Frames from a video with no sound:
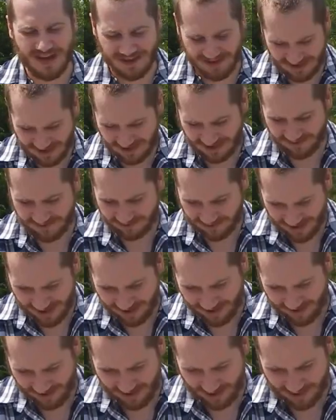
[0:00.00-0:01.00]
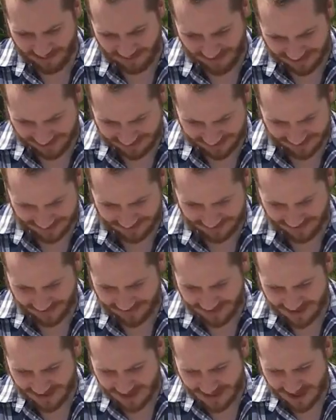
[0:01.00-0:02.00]
then carry on basically.
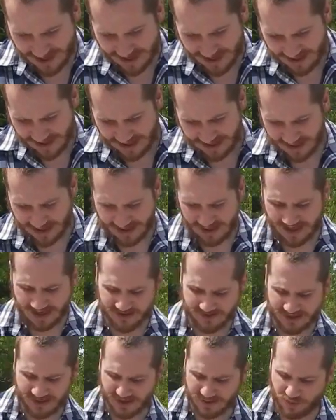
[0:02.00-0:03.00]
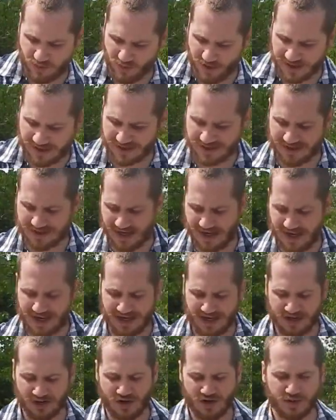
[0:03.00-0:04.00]
He gives this point to
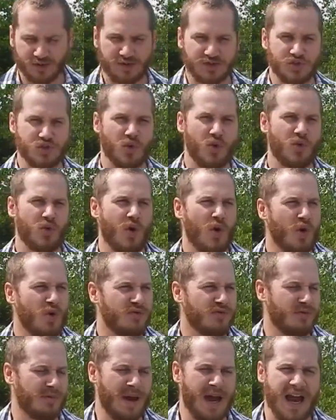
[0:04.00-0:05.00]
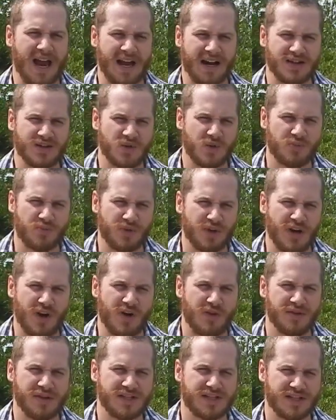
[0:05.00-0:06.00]
say, don't overpack. Don't bring
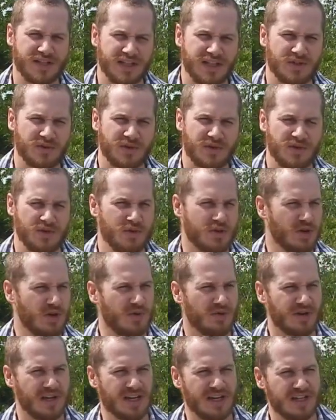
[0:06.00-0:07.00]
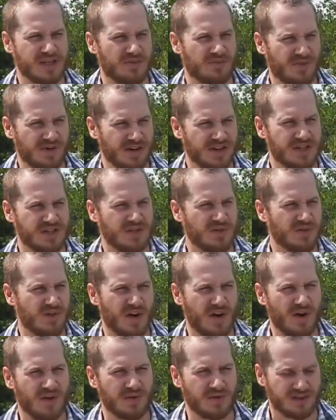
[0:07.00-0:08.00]
all these things with you. You don't need to bring 2
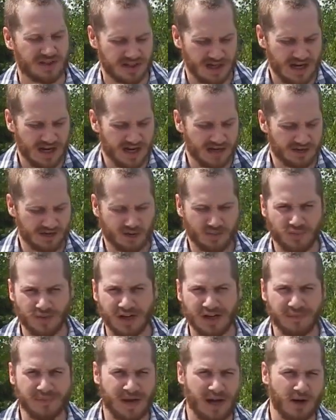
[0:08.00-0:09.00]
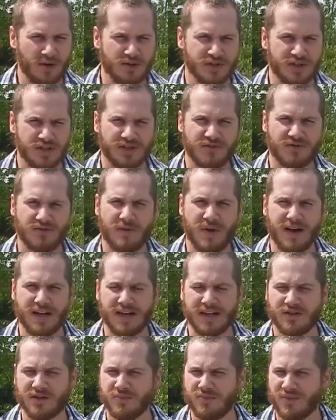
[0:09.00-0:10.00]
coats. Don't bring pouches of
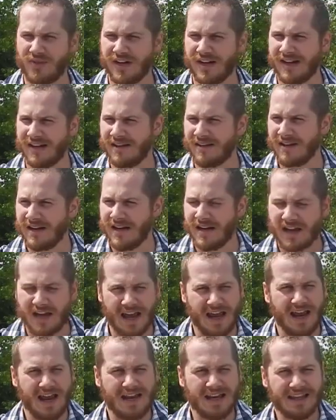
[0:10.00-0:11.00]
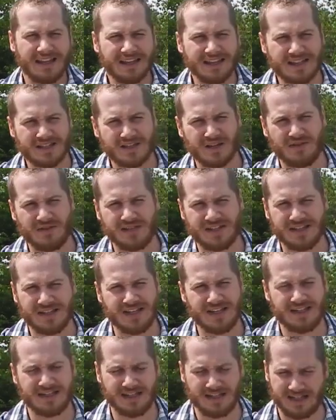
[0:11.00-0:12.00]
money. Don't bring, and he lists all these
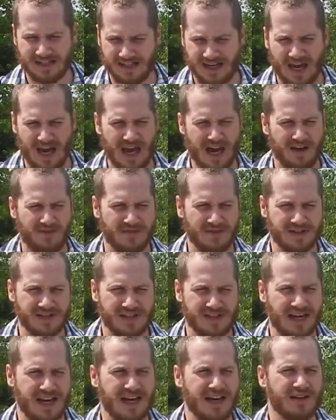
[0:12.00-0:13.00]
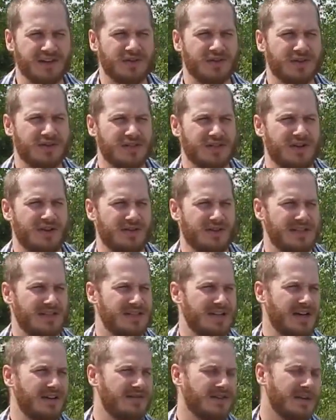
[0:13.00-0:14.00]
things, a staff and sandals and all this
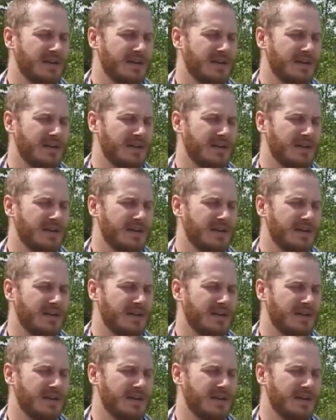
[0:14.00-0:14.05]
stuff.